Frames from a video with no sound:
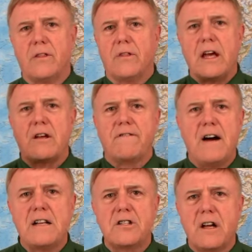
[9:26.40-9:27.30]
they could
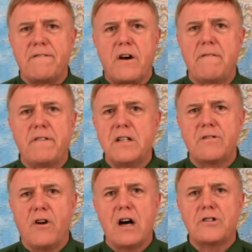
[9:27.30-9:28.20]
find stuff on Vince
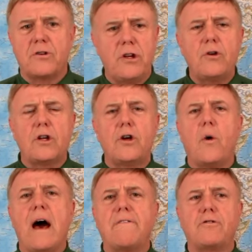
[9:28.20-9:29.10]
Foster. You could
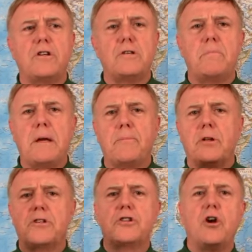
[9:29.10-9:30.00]
go after these
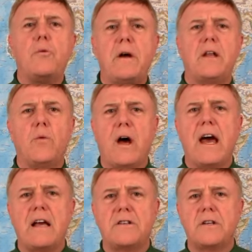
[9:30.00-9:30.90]
people in so many
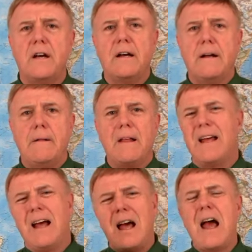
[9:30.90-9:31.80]
ways.
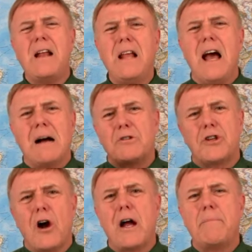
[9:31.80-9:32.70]
And I'm
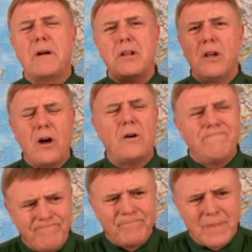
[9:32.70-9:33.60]
sorry, but, you
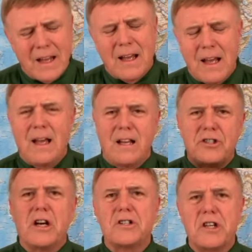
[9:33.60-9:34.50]
know,
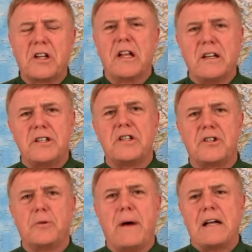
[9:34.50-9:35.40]
Chelsea Clinton is
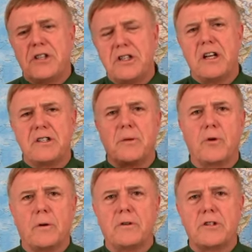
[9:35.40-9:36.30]
just too bad. She's done some
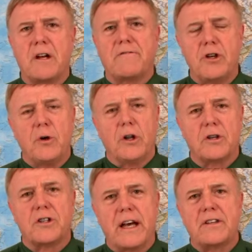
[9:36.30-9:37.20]
criminal stuff, too, it
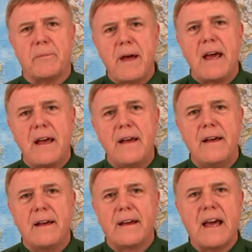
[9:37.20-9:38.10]
looks like to me.
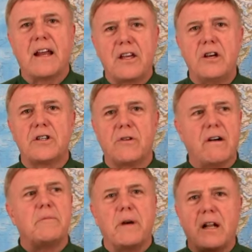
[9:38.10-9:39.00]
Can't accuse her
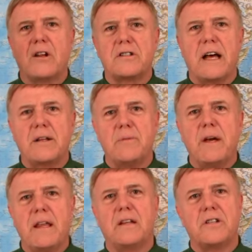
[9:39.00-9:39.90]
of it, but it looks like to
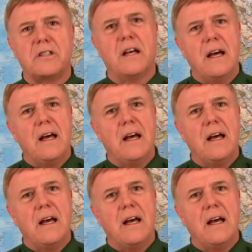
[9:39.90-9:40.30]
me that she's